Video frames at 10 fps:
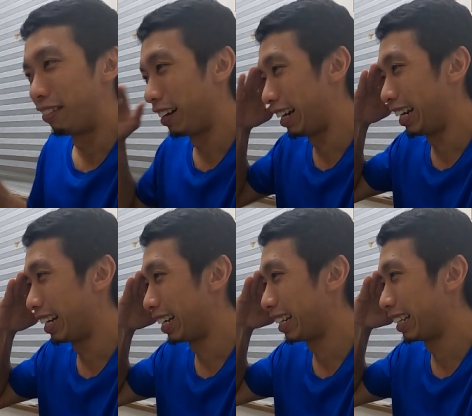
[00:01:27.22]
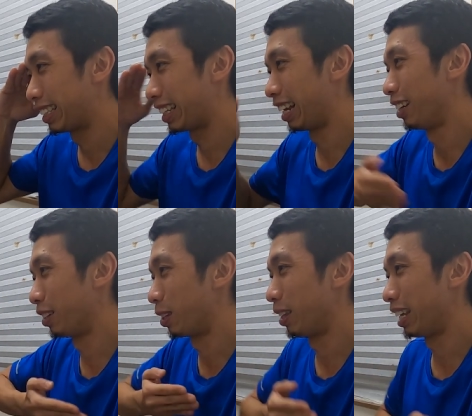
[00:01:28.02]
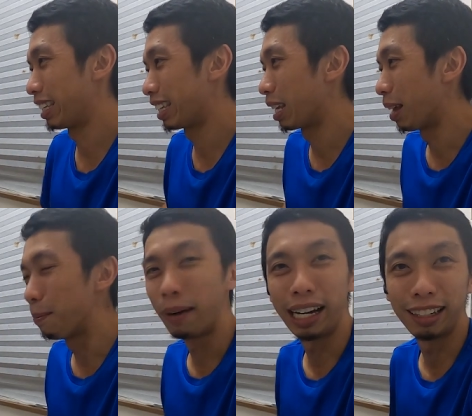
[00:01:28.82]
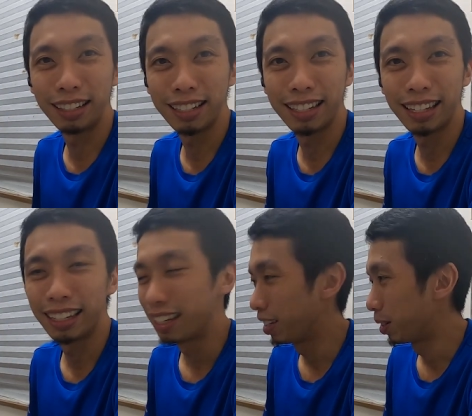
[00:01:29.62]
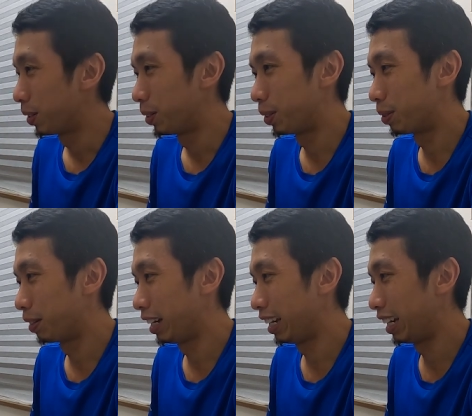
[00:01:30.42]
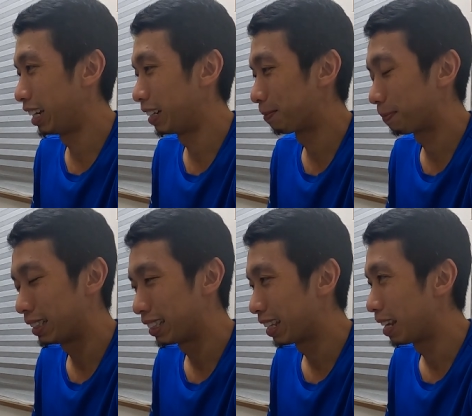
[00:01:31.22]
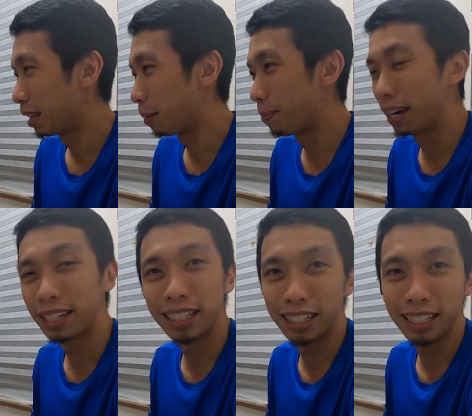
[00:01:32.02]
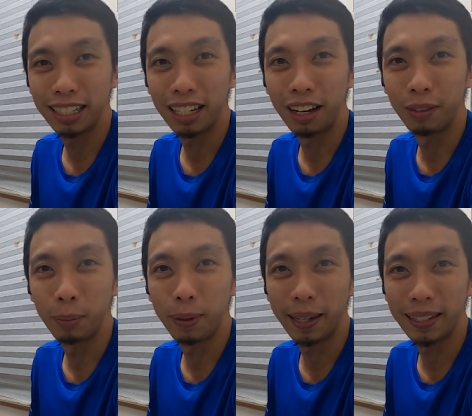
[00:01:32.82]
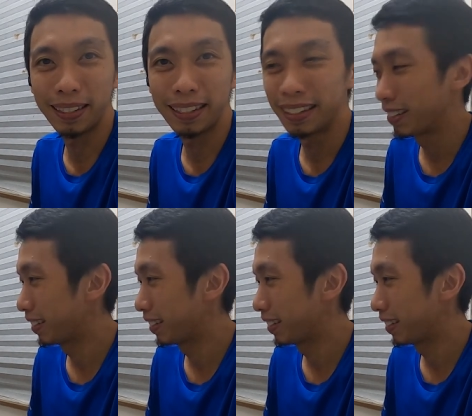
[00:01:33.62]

Really salute to these milers who's really the best of the best